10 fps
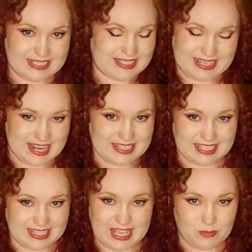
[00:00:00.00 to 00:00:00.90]

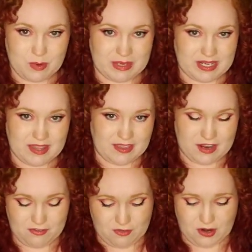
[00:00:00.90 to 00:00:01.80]
scantily clad woman, and
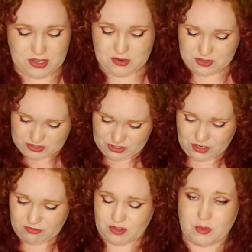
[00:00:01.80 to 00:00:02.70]
therefore you
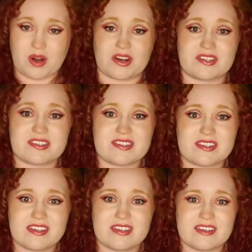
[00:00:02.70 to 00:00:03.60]
deserve the
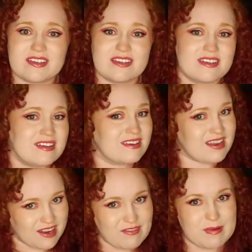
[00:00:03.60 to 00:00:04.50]
worst.
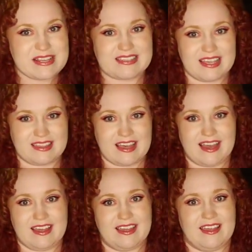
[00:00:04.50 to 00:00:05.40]
Not everybody's like
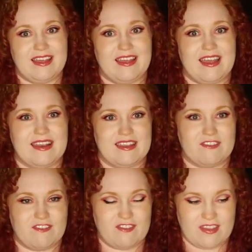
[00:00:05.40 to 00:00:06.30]
that, and
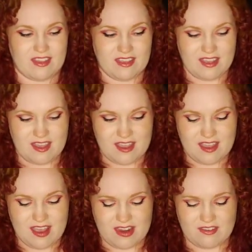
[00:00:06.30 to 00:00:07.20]
if
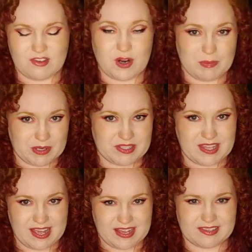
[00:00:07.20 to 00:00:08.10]
you are a
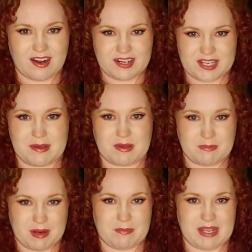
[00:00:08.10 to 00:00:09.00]
person that has a hard time
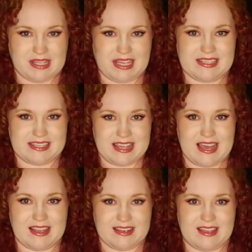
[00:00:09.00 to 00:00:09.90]
compartmentalizing
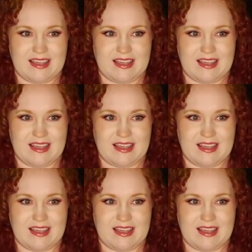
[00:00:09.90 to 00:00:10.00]
that,